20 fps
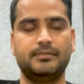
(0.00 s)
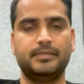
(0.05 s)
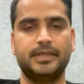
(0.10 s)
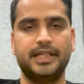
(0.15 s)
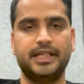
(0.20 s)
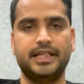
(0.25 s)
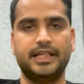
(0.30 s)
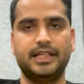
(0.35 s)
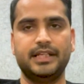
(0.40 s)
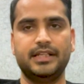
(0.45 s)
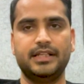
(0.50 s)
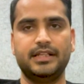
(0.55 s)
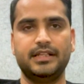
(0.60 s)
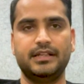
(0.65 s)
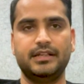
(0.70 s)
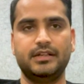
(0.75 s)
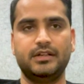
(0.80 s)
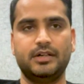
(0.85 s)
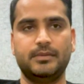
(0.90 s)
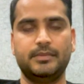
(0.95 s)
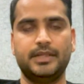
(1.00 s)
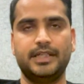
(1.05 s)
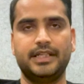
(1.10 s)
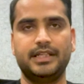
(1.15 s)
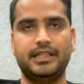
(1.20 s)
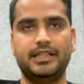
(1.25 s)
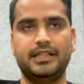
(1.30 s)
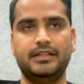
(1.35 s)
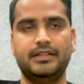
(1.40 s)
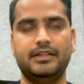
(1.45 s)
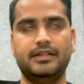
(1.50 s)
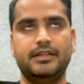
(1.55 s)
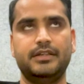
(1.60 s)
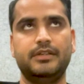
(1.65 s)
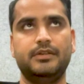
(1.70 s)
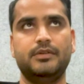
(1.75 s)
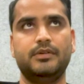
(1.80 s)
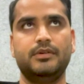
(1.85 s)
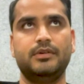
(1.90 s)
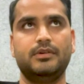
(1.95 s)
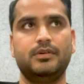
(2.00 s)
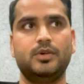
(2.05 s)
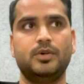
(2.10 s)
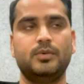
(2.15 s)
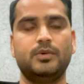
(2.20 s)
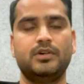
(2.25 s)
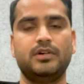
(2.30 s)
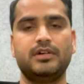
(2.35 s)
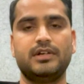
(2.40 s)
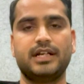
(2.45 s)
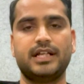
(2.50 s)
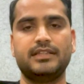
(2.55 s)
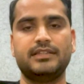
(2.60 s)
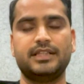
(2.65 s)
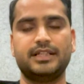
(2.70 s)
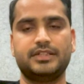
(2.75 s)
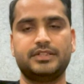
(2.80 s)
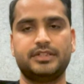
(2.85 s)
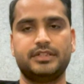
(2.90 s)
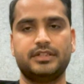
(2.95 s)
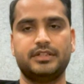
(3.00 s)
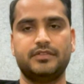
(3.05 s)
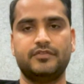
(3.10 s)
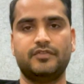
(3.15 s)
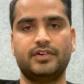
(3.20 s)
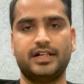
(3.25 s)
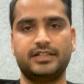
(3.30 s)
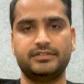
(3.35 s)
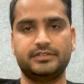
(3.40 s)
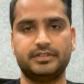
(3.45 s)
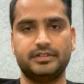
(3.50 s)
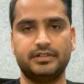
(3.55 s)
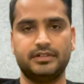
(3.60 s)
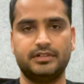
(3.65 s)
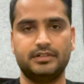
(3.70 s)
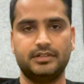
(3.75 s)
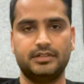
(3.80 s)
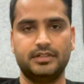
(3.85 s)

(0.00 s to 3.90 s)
bringing or making the overall transaction faster,